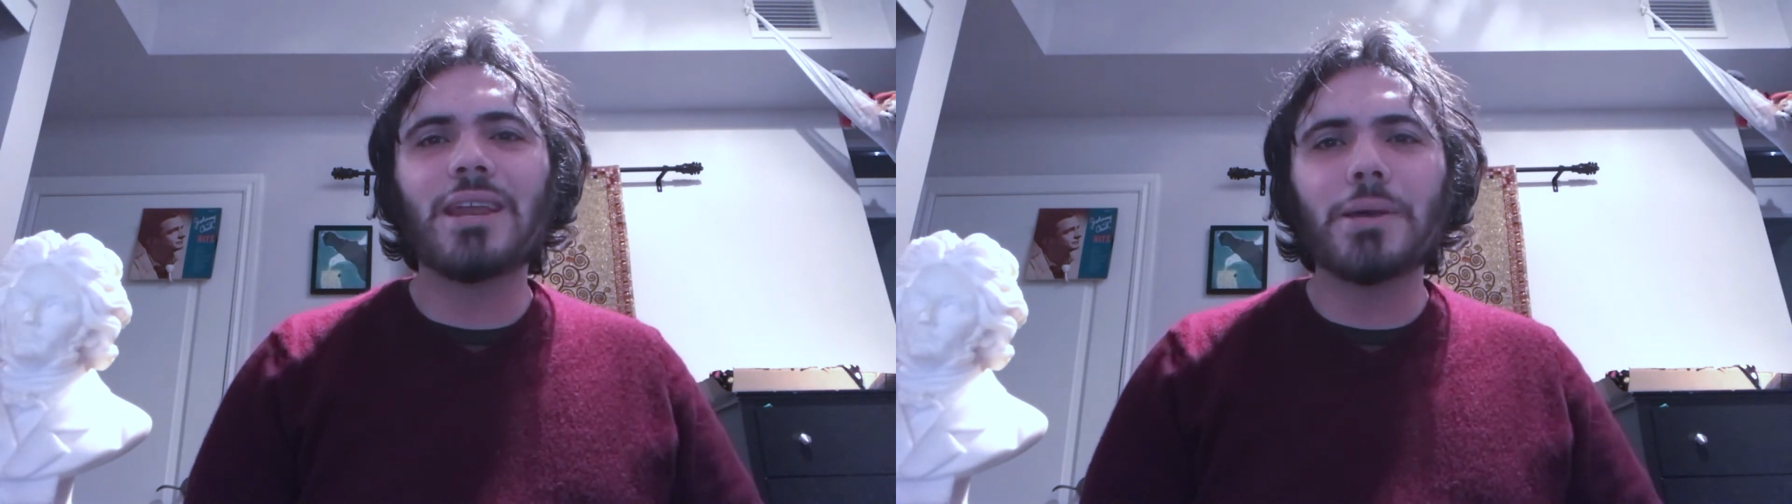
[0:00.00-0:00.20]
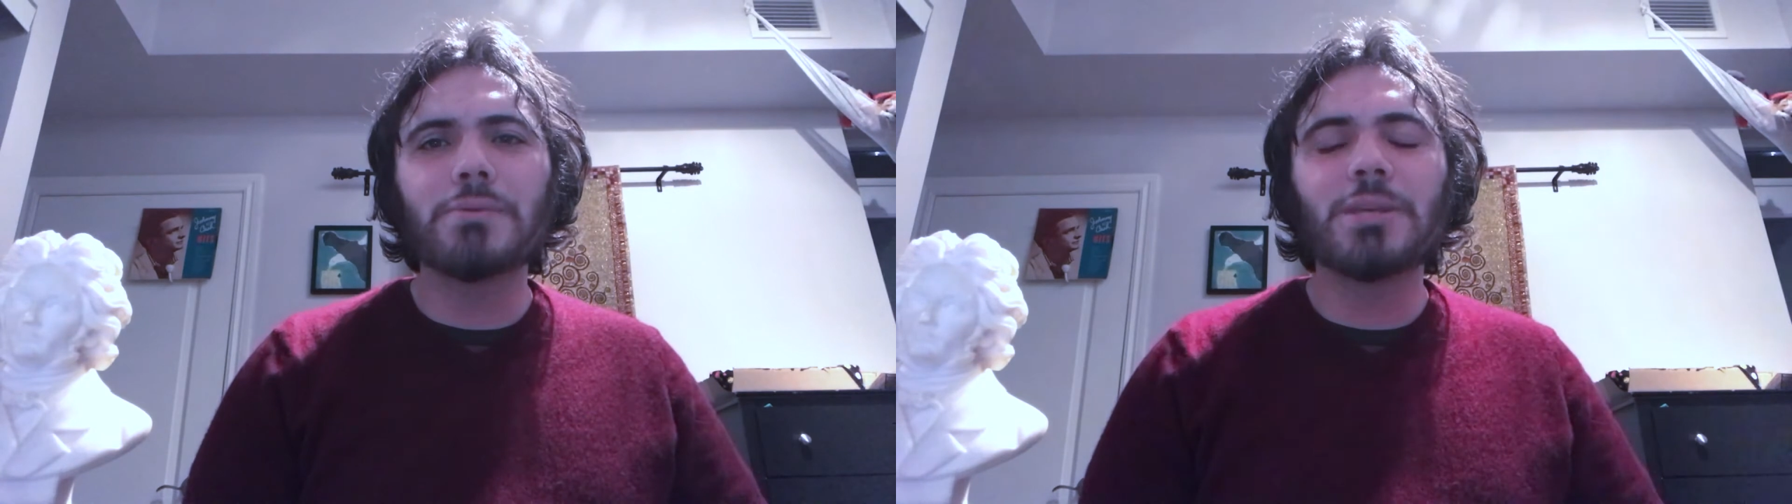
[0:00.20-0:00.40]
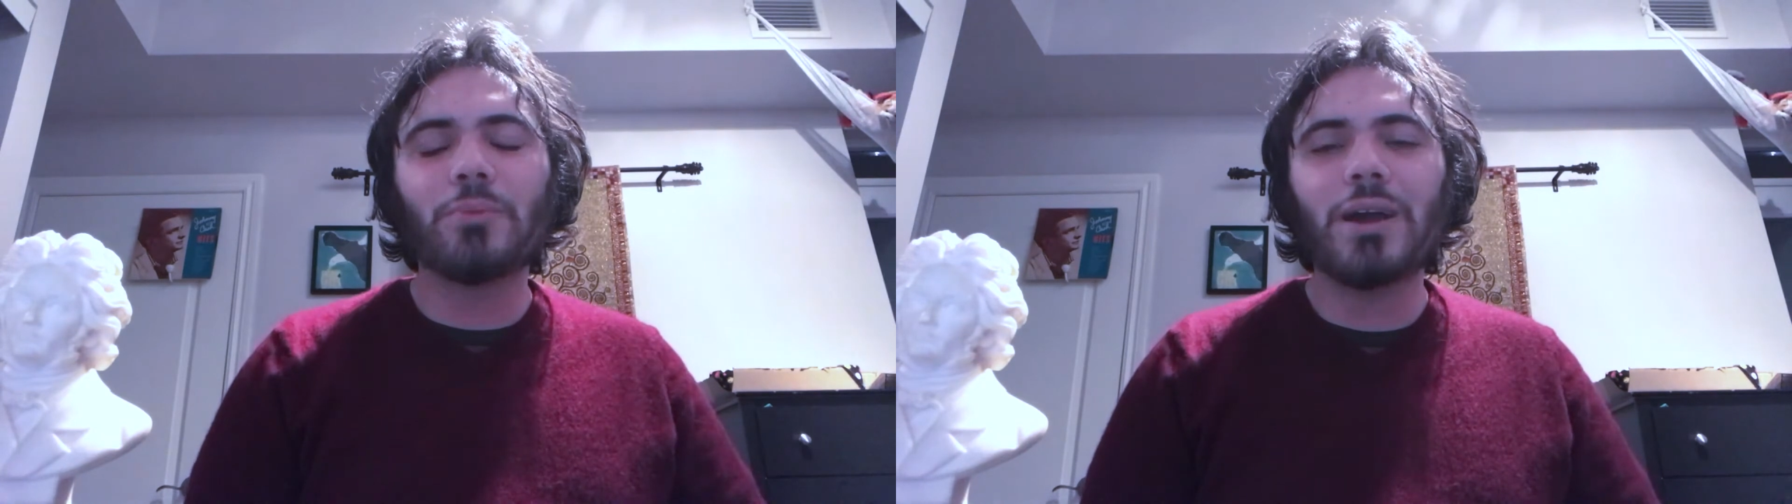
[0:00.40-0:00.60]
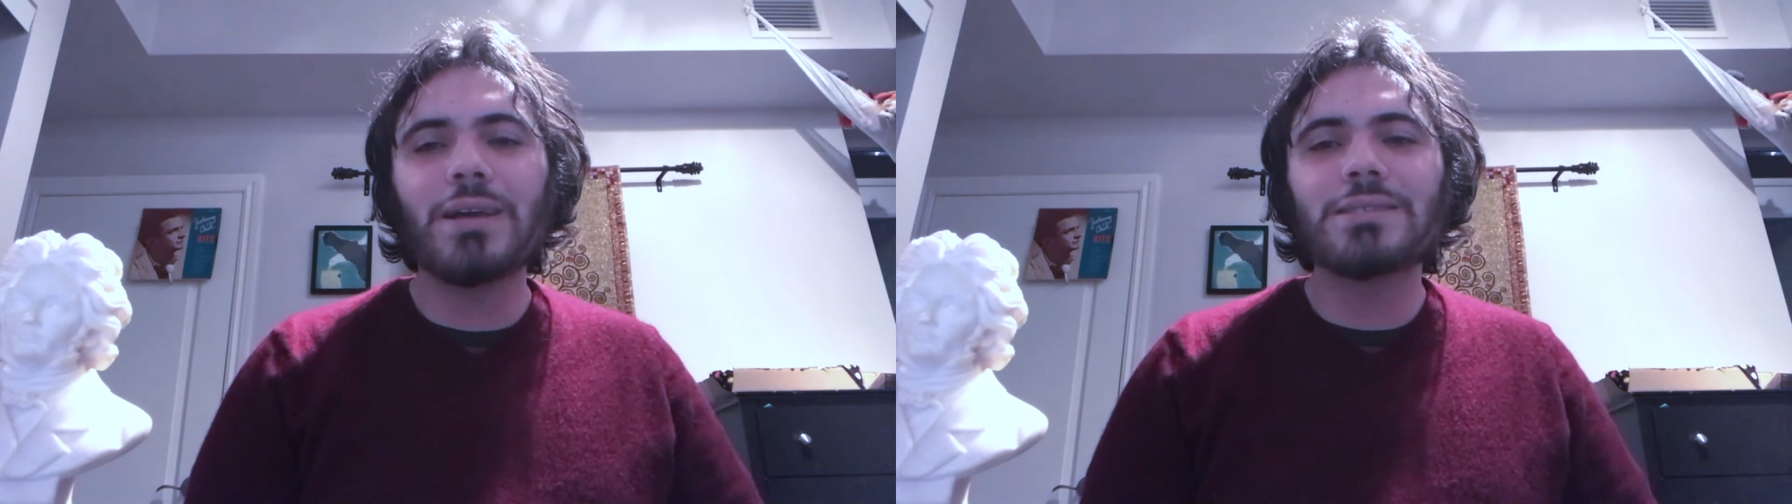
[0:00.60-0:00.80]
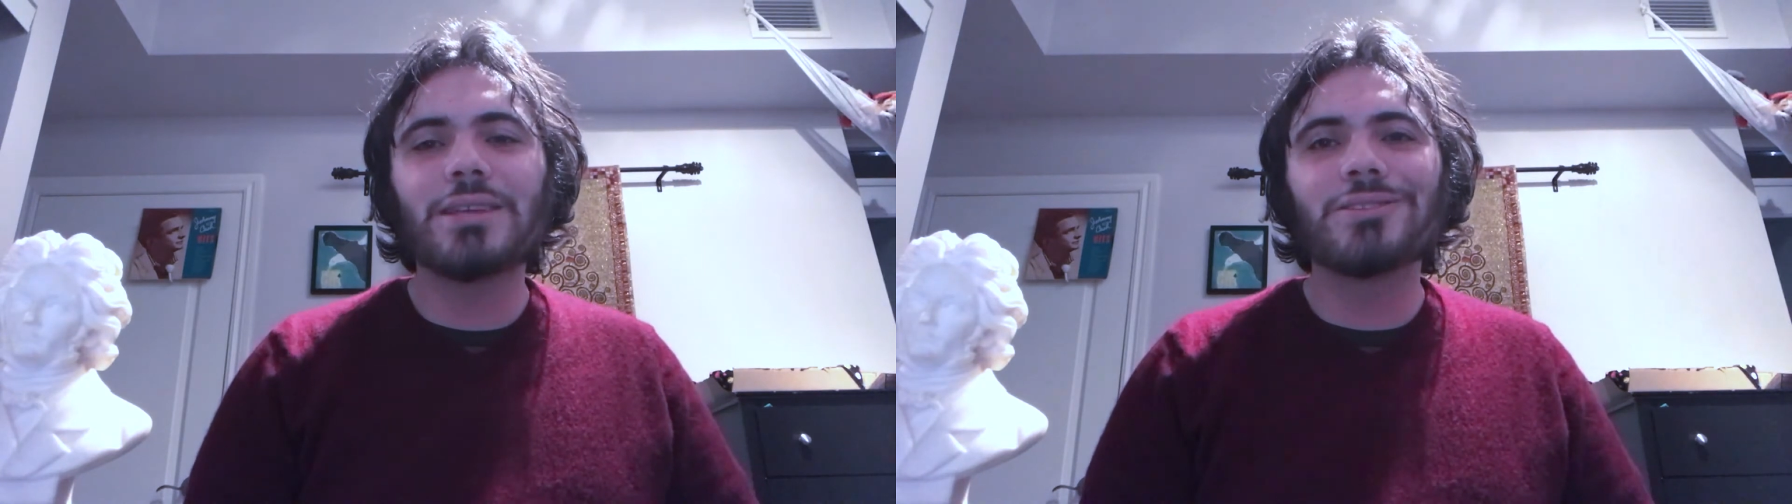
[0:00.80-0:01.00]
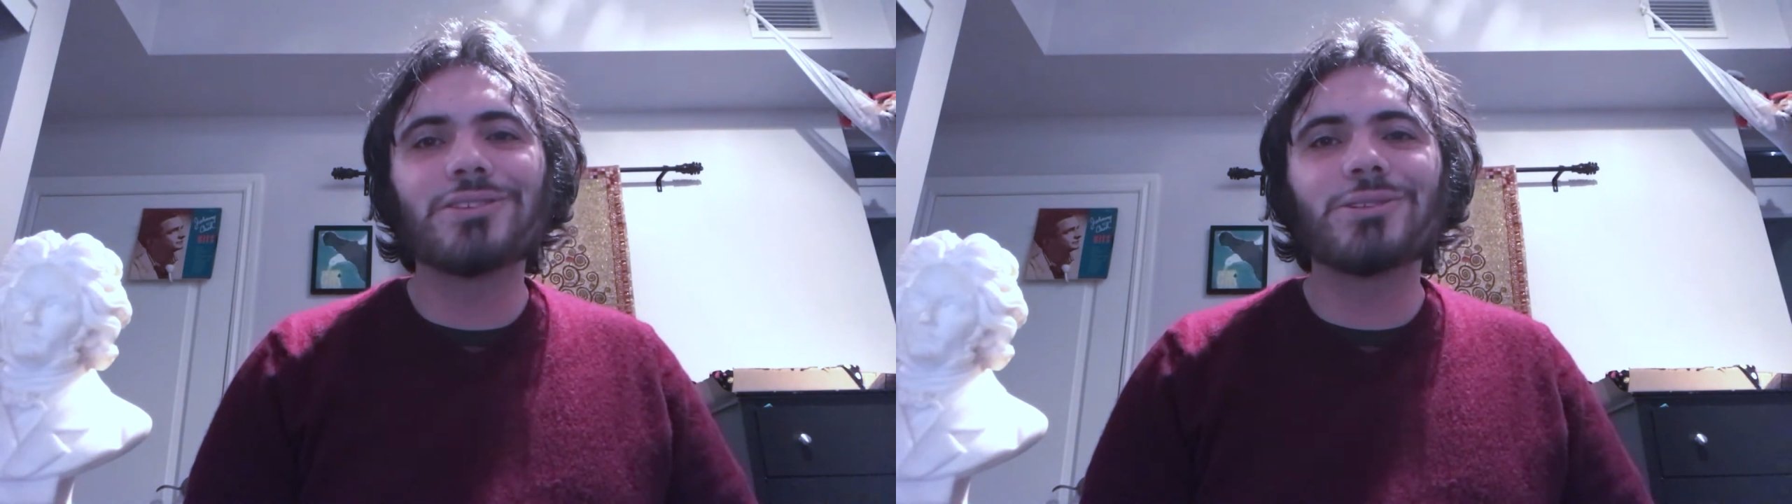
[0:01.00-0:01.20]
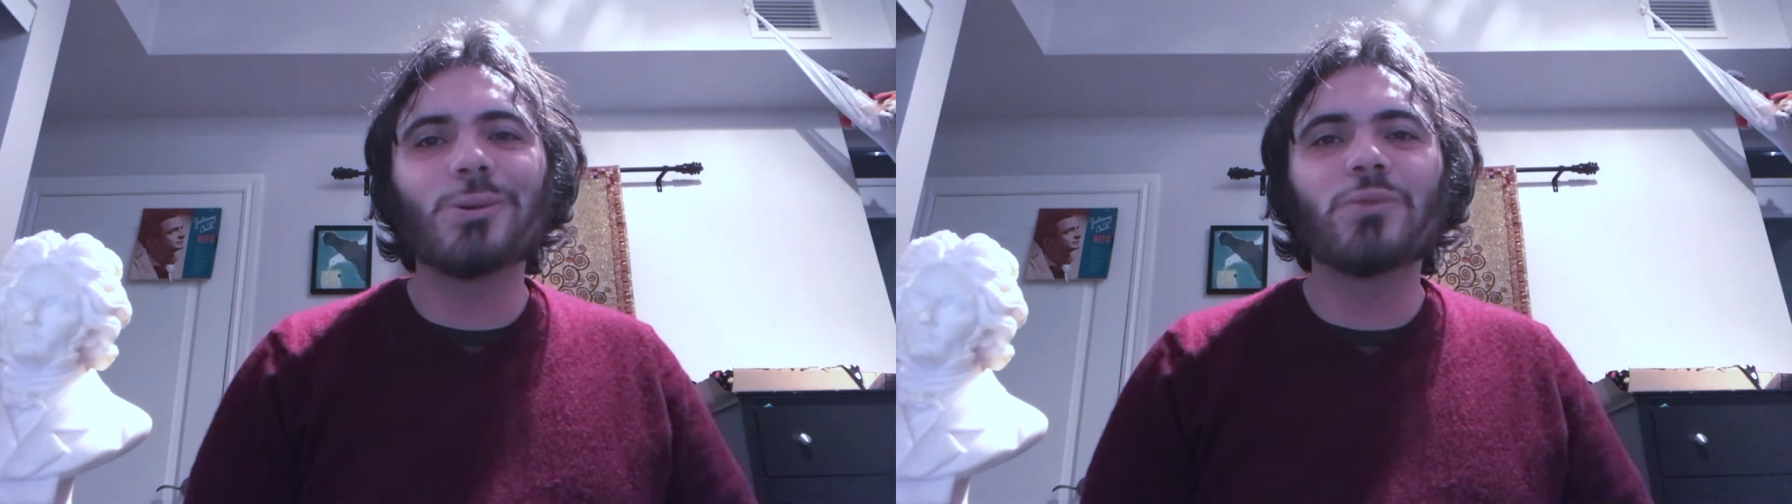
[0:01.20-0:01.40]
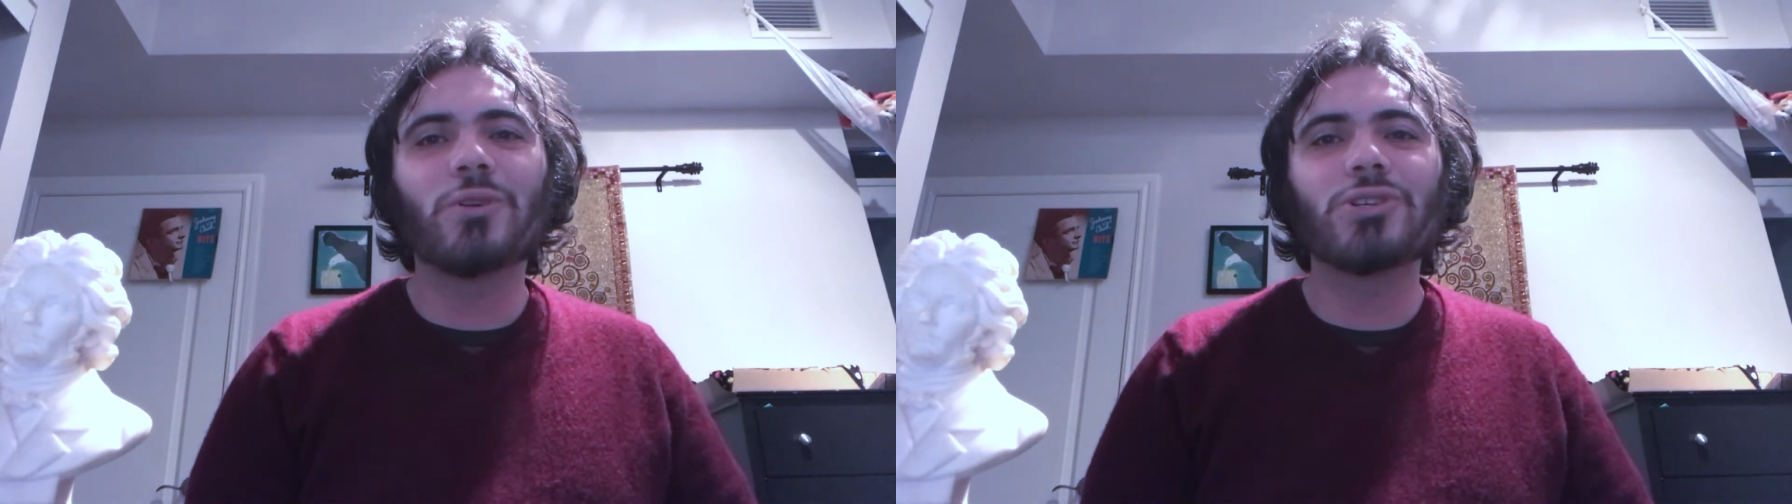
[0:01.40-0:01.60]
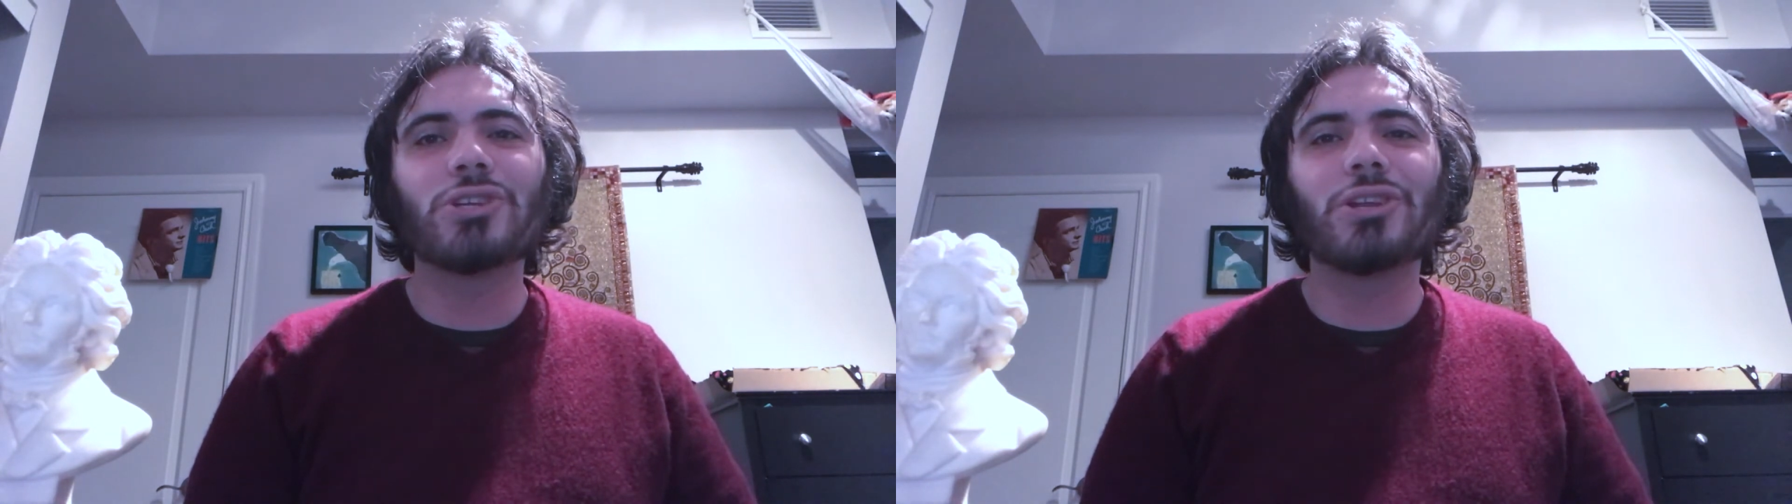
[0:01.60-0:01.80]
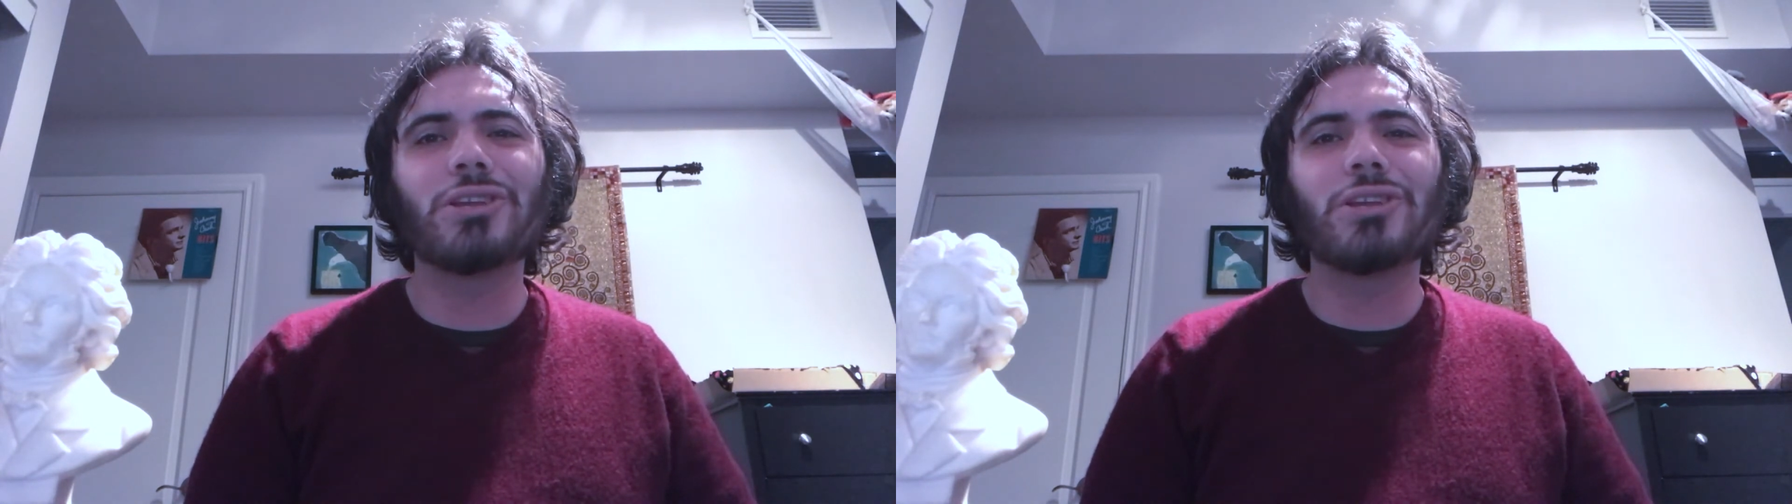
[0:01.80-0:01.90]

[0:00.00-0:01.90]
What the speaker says: and I was surprised that the Stones version